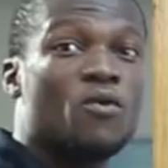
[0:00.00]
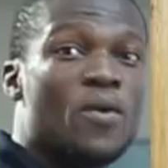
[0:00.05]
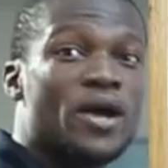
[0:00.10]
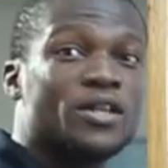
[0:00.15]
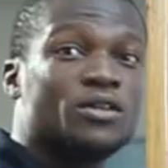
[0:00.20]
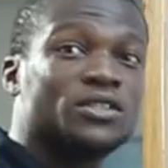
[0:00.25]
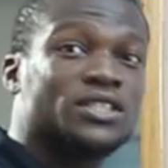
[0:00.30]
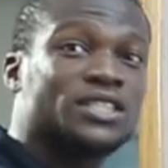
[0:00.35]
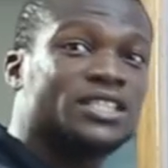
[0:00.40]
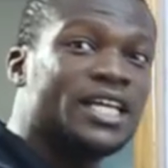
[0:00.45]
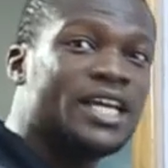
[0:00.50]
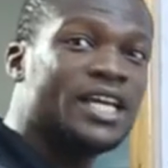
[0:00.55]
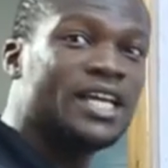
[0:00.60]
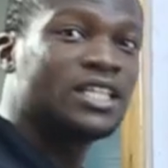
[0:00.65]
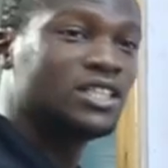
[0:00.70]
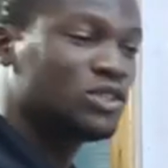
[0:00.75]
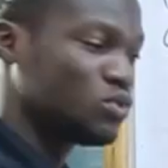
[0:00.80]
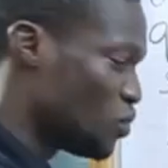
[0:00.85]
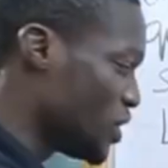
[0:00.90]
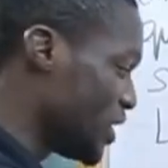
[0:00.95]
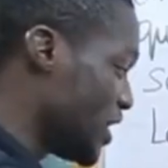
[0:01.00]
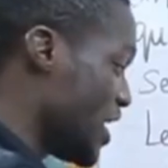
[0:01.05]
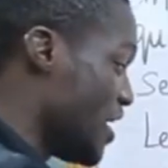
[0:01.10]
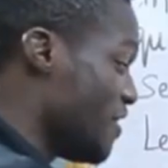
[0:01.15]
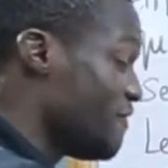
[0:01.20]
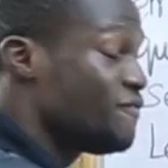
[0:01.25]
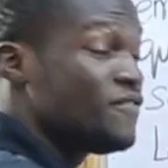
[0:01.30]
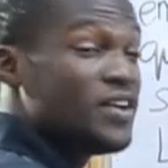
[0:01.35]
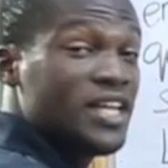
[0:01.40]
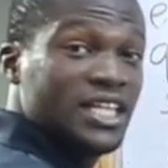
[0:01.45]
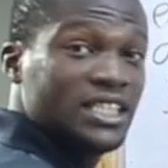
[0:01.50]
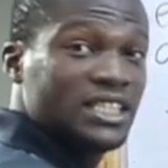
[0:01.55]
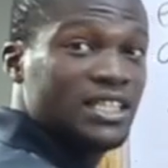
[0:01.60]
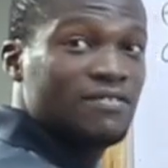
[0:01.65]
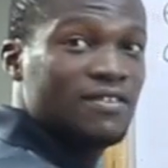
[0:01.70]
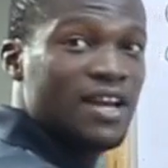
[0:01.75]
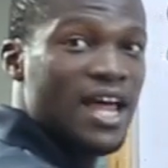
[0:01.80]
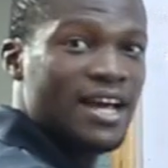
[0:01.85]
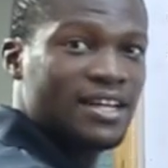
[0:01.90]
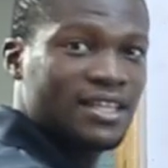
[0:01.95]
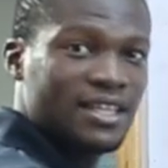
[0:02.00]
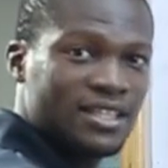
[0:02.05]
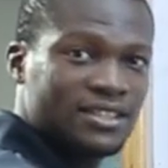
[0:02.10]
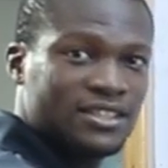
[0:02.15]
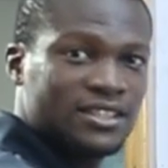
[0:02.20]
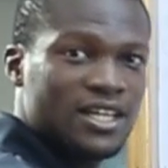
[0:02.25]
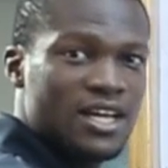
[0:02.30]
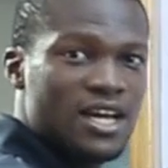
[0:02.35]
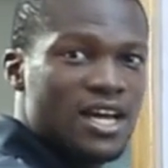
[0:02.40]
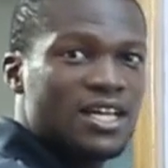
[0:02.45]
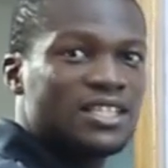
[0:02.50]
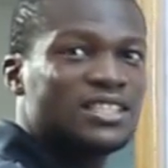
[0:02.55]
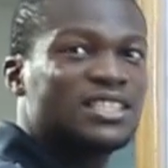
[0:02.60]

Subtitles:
when you see it with the infinitive like this,